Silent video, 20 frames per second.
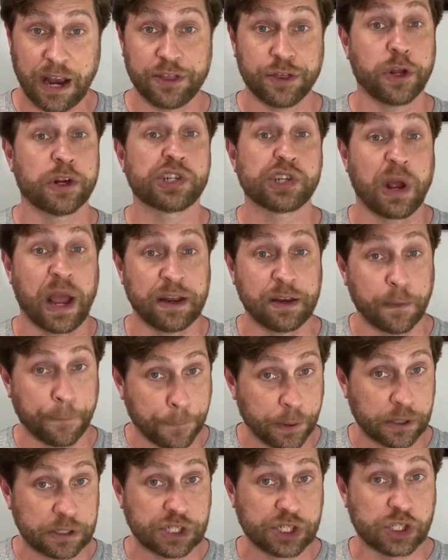They're trying to
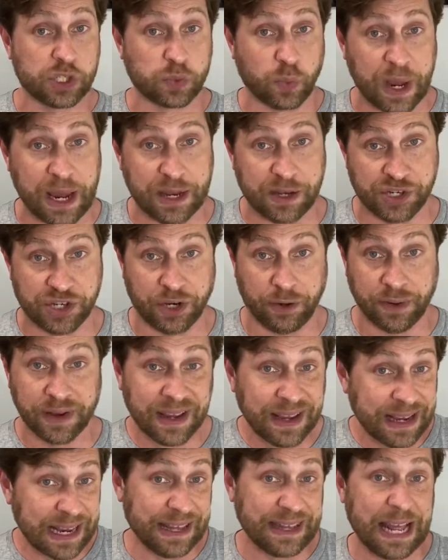persuade you,
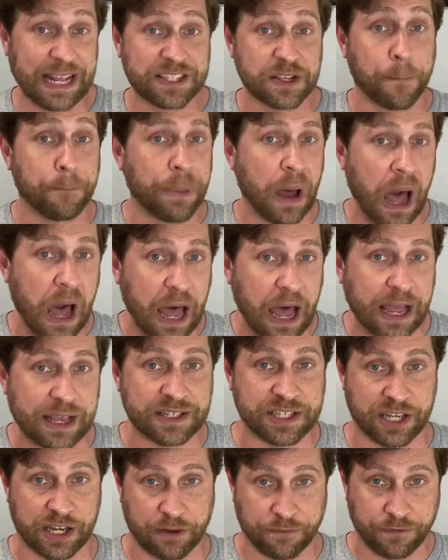and that's a
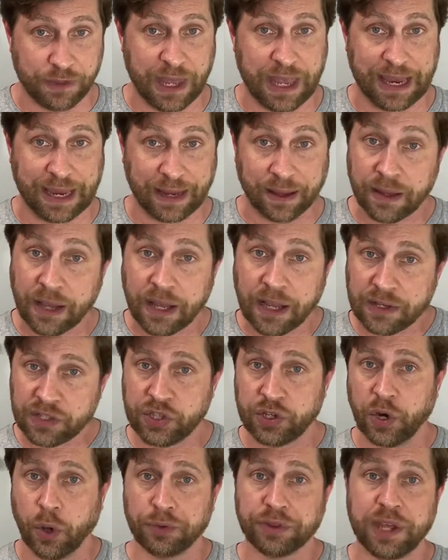positive thing. So
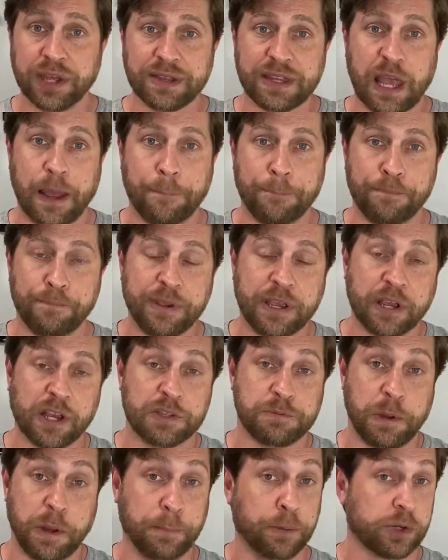don't think that because
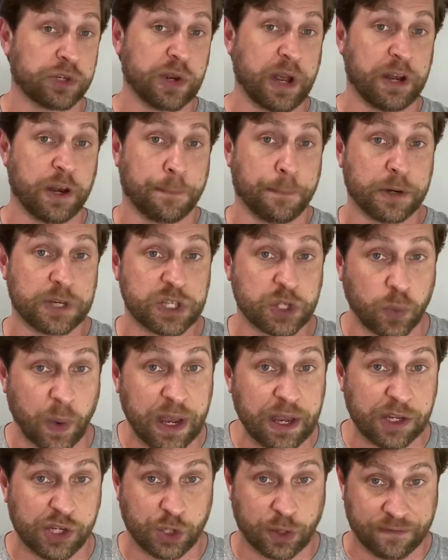people are trying to
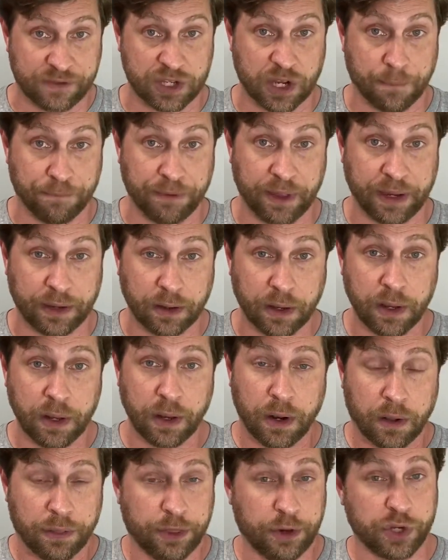persuade you of something,
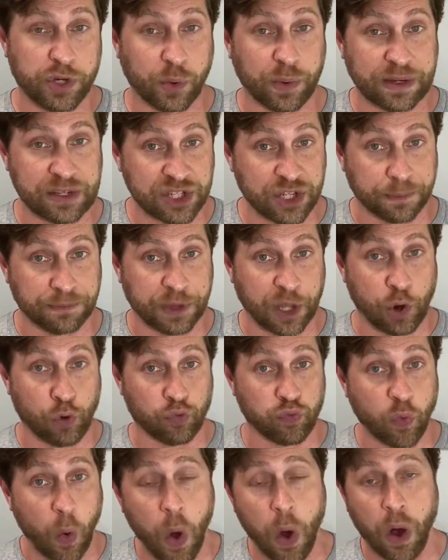they're doing something
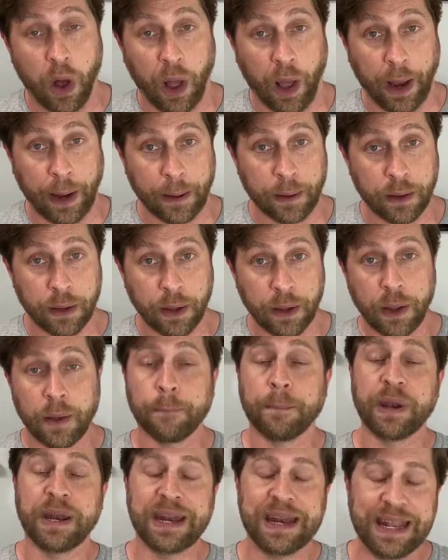wrong.
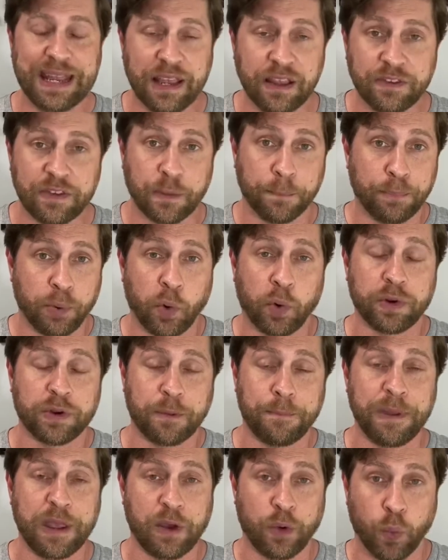But it is important to
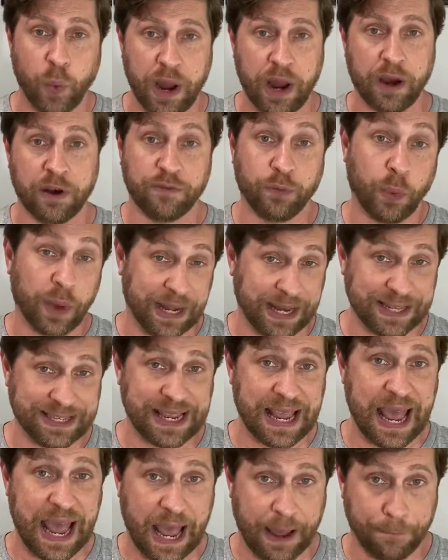be aware of when it's
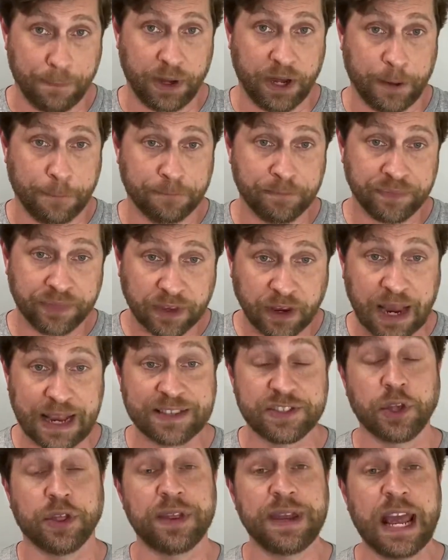happening. Right?
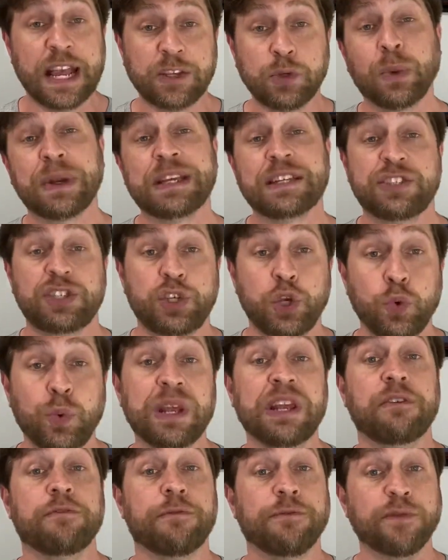So the next one is to
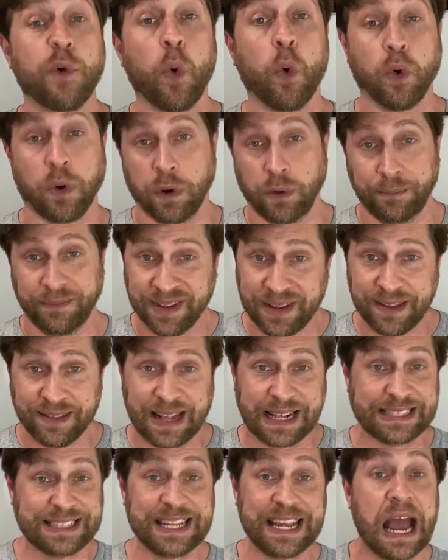inform.
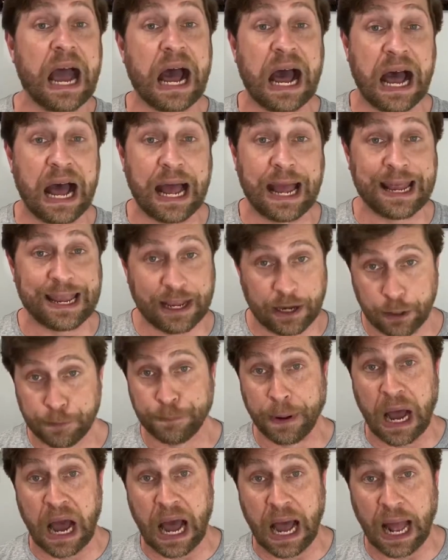That's the I in
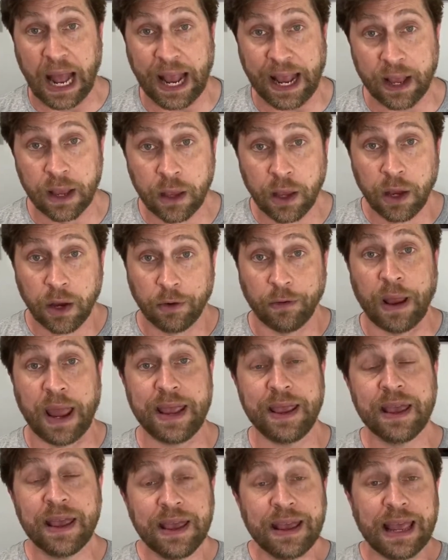pie, right?